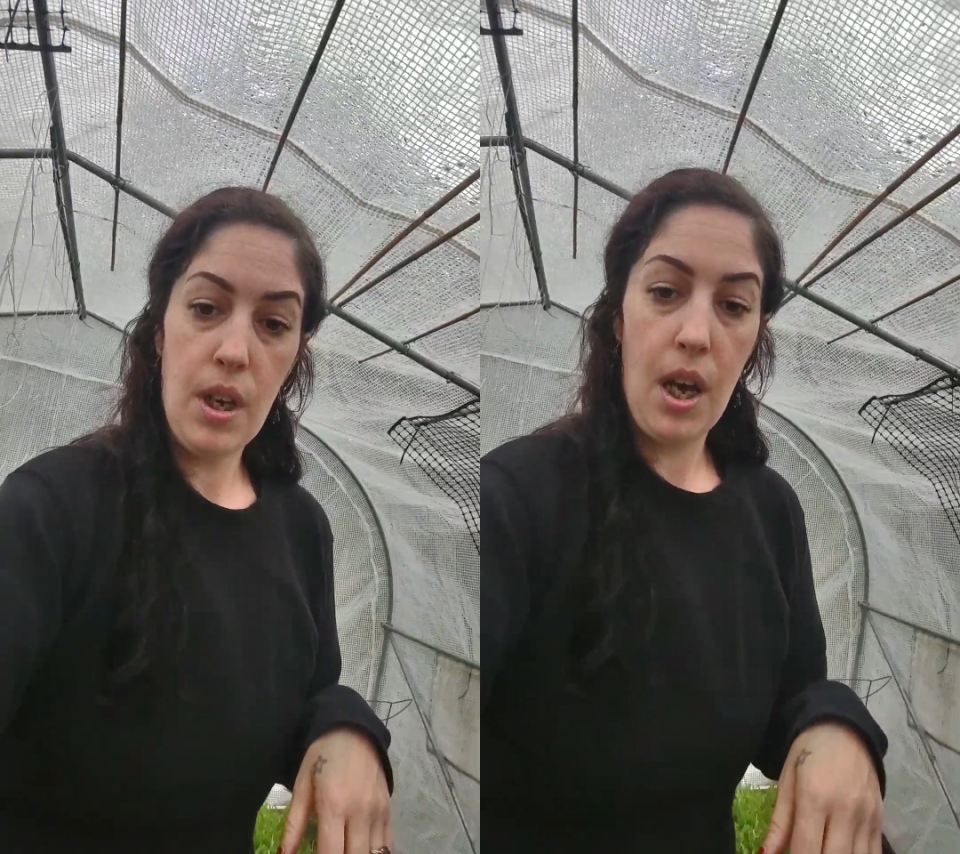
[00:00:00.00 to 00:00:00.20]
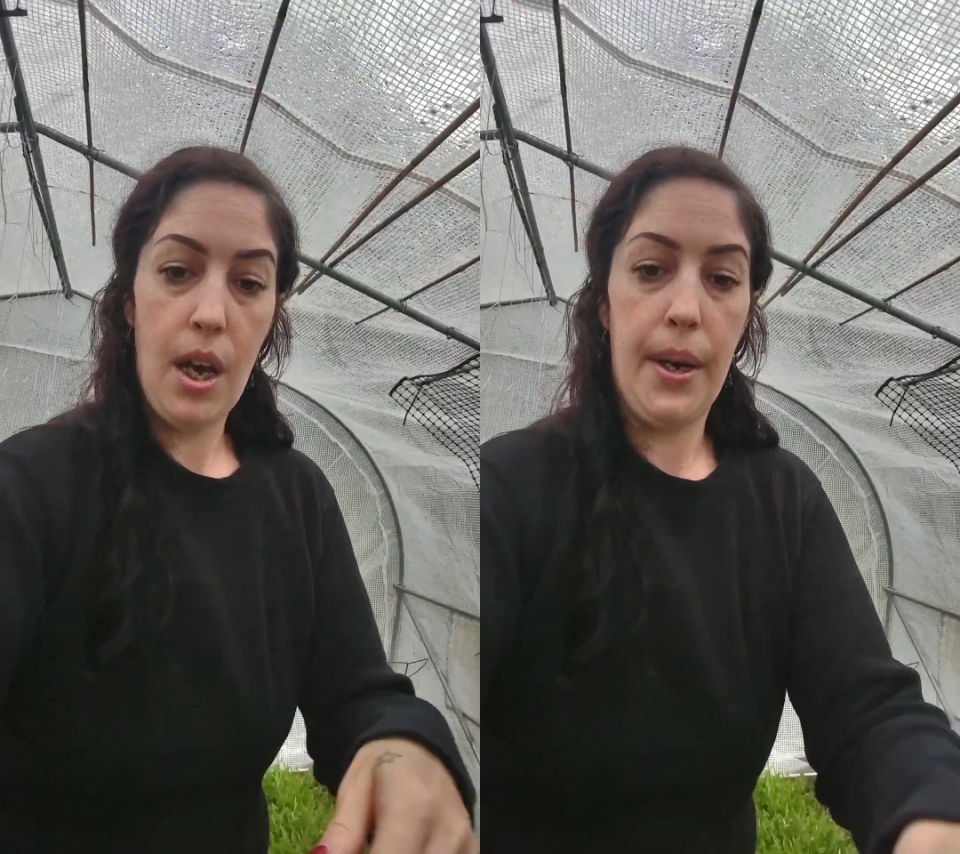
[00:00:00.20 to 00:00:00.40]

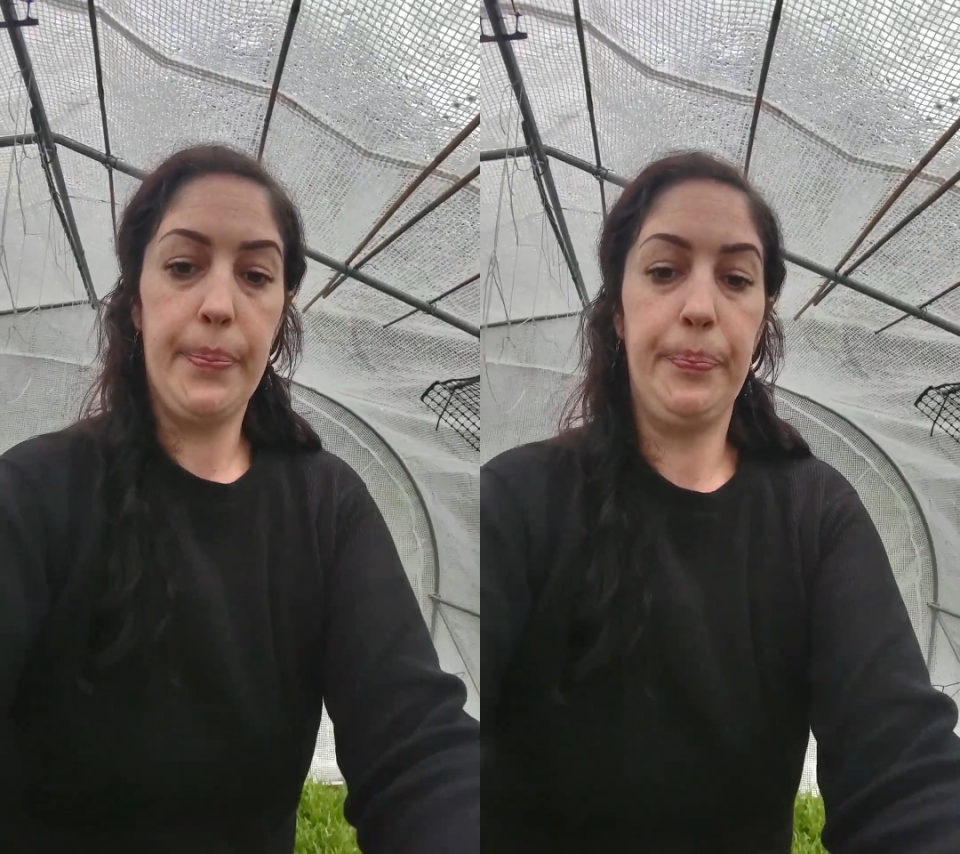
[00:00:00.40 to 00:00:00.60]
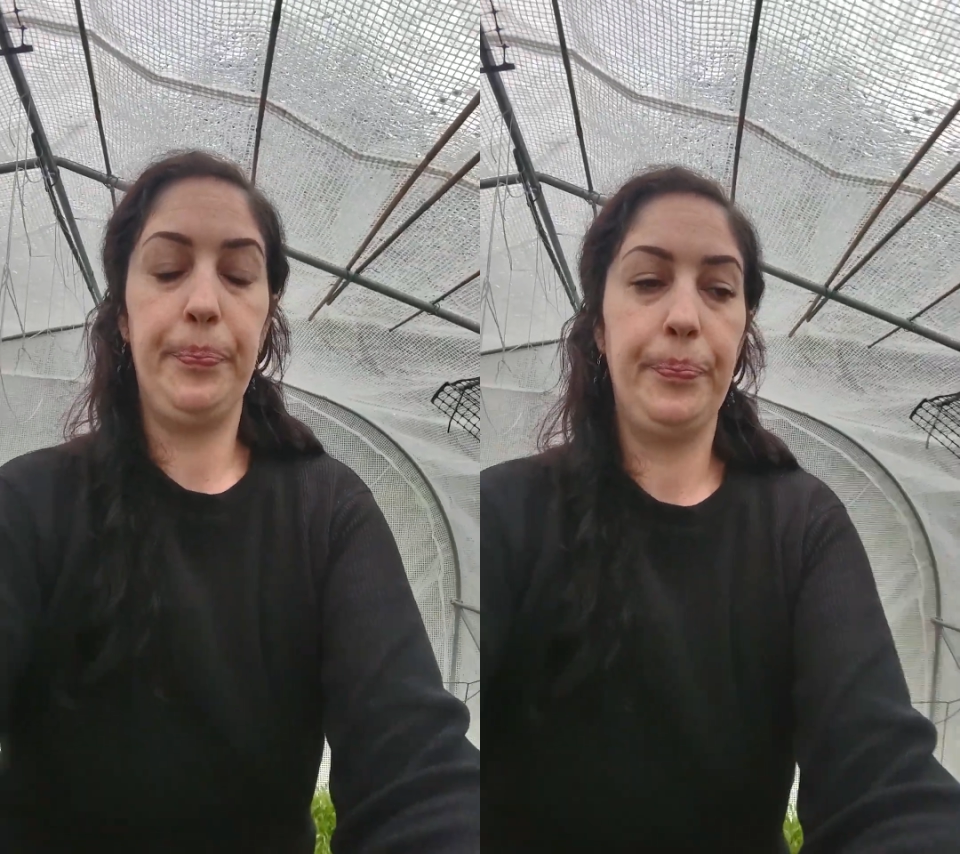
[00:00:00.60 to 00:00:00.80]

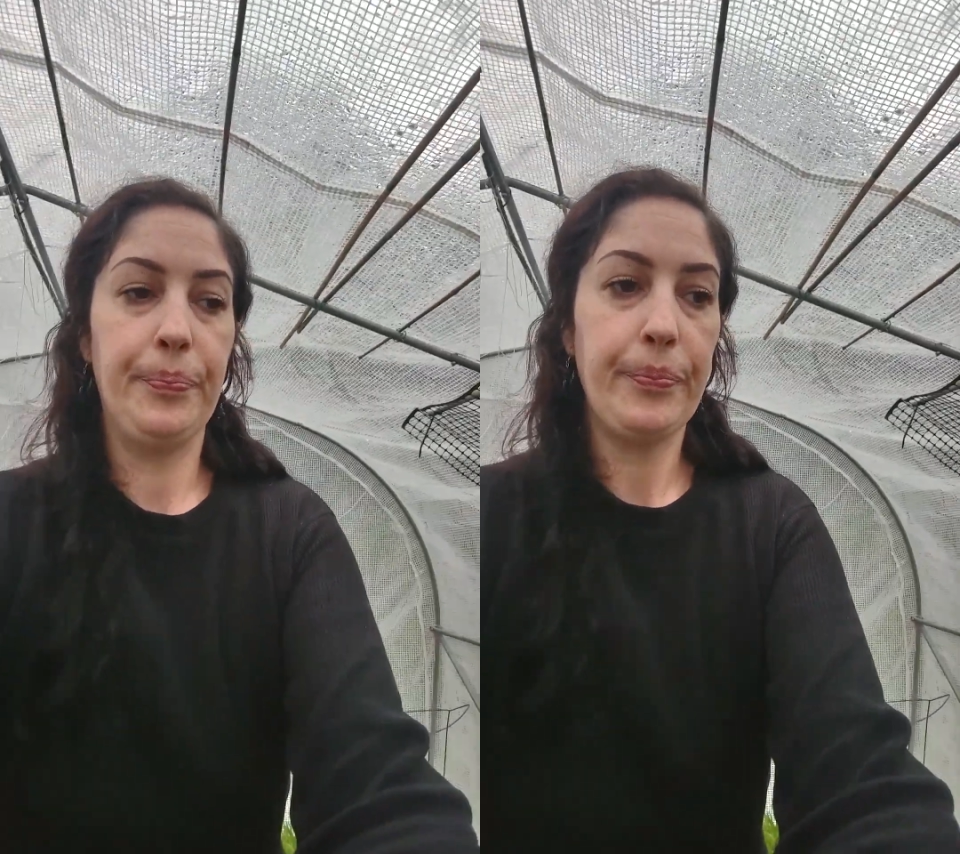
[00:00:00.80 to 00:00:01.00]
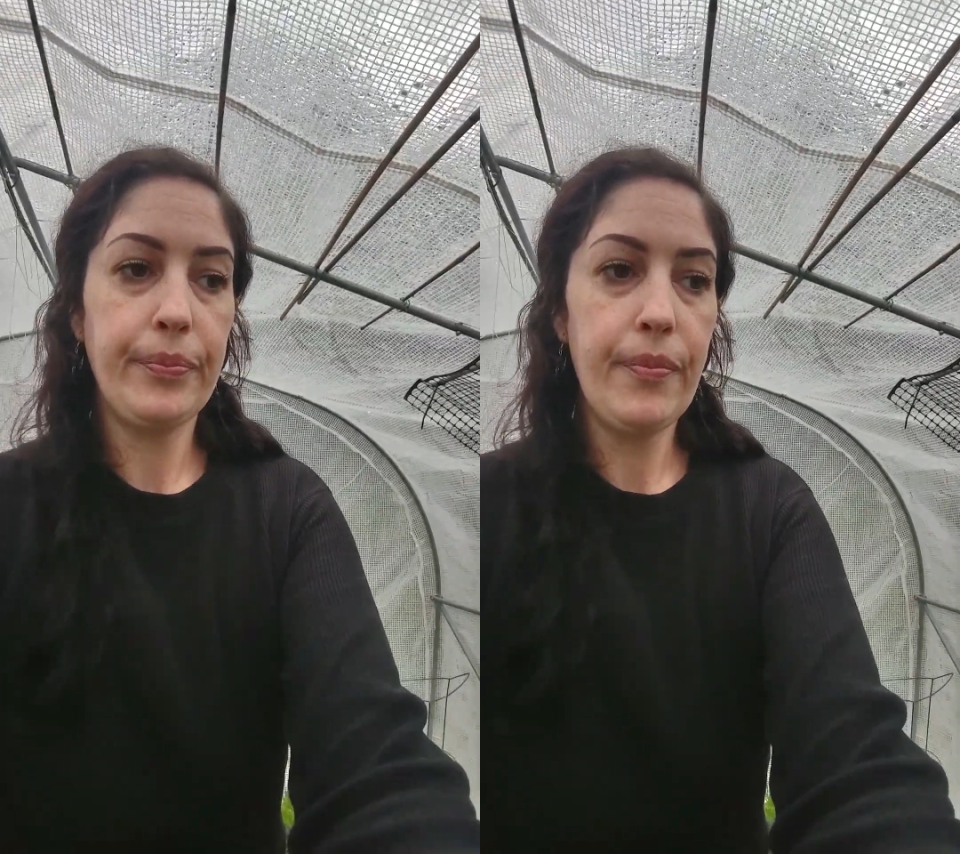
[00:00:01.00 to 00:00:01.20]
Um,
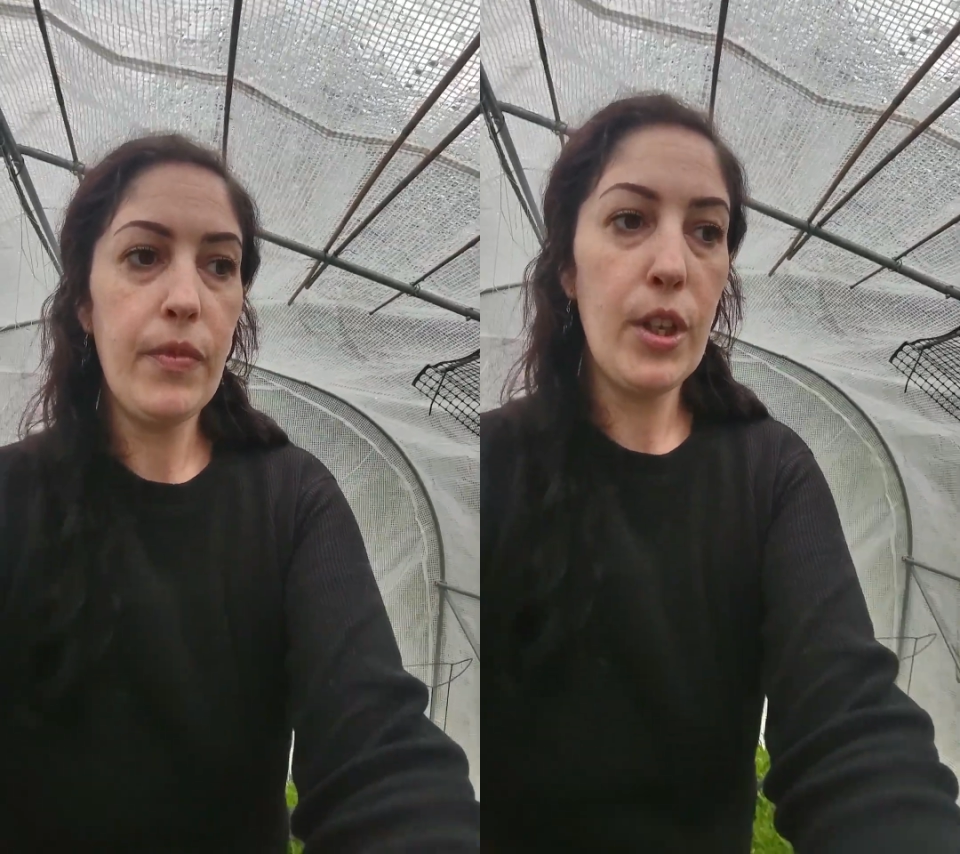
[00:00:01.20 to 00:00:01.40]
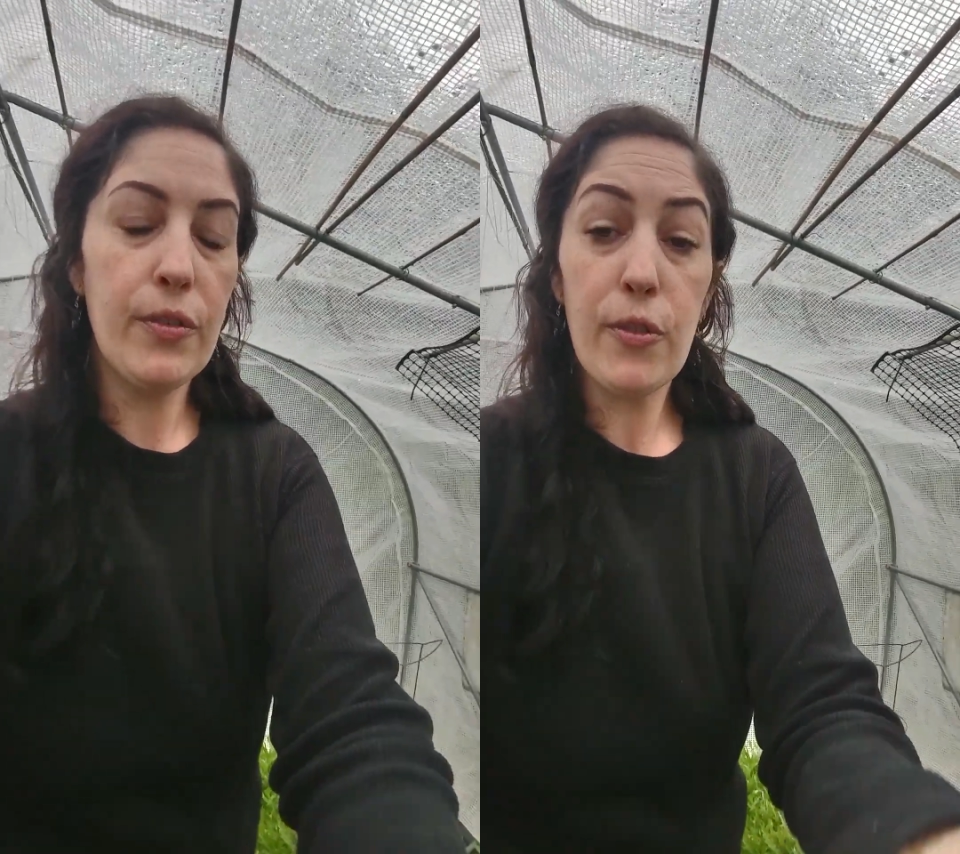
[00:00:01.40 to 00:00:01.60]

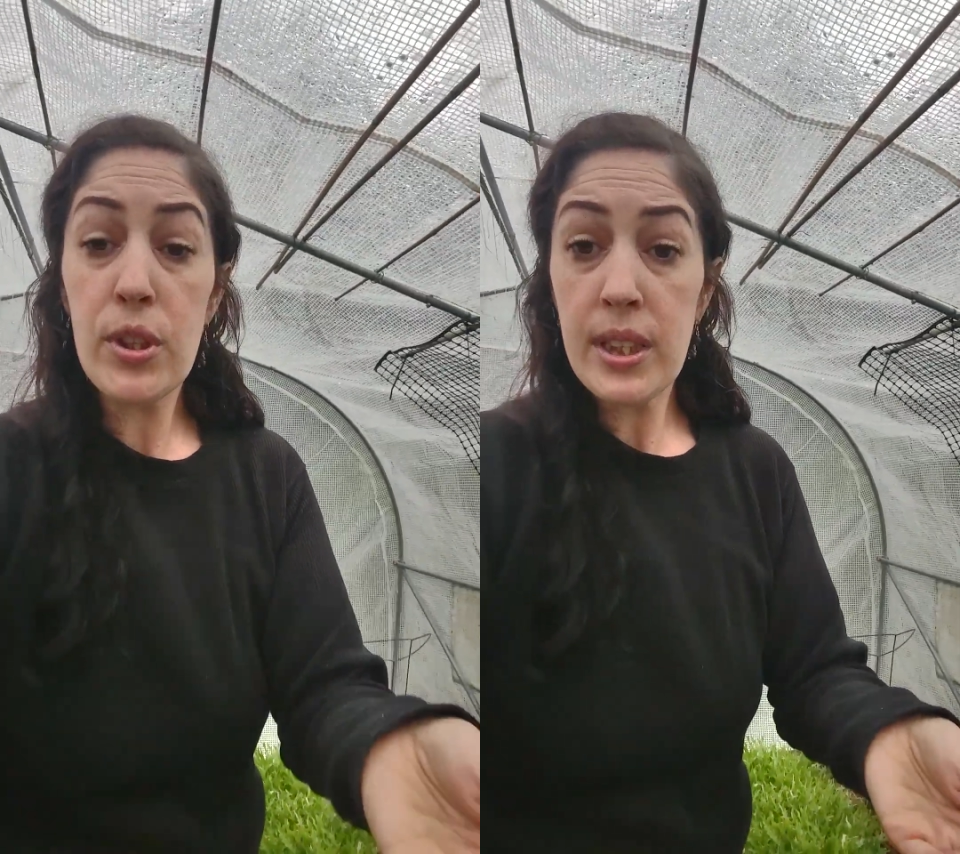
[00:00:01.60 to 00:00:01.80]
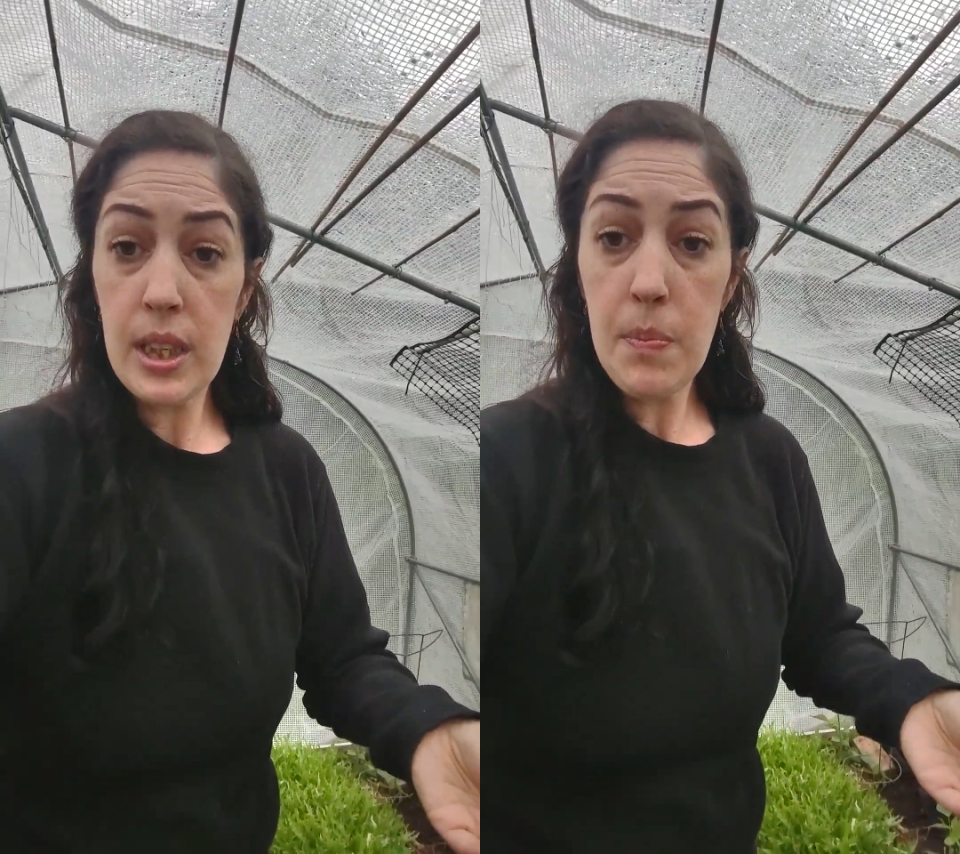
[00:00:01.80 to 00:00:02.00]
for
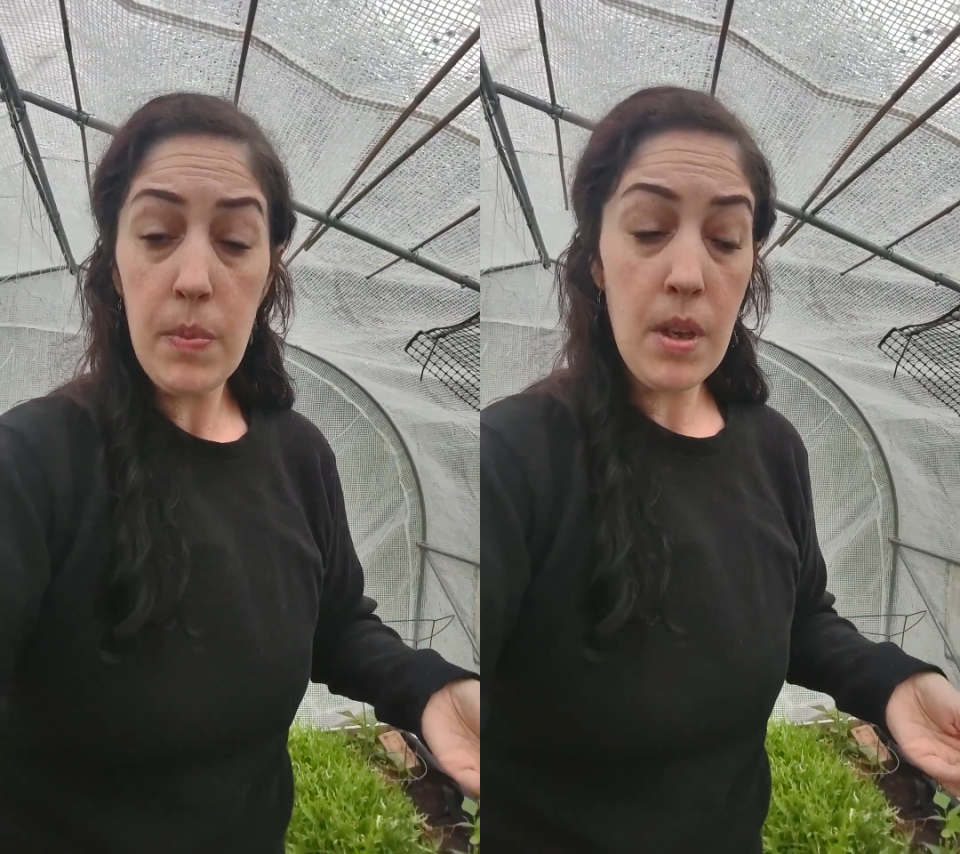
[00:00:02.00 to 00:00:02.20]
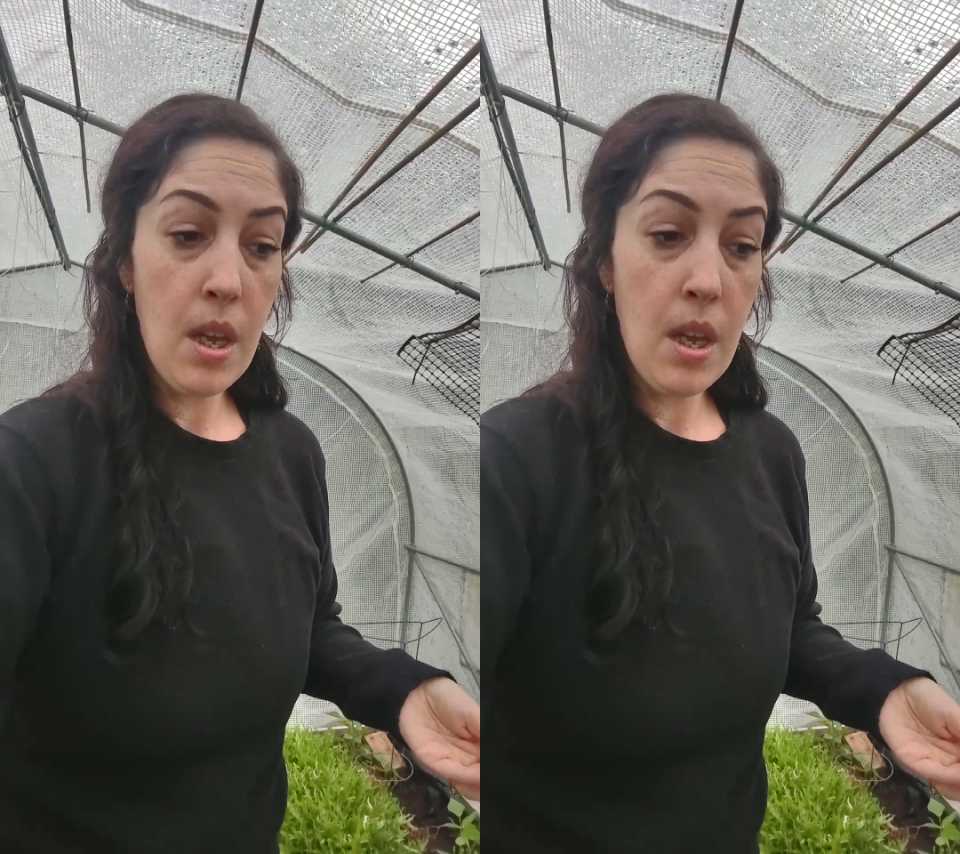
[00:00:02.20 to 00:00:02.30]
sleep.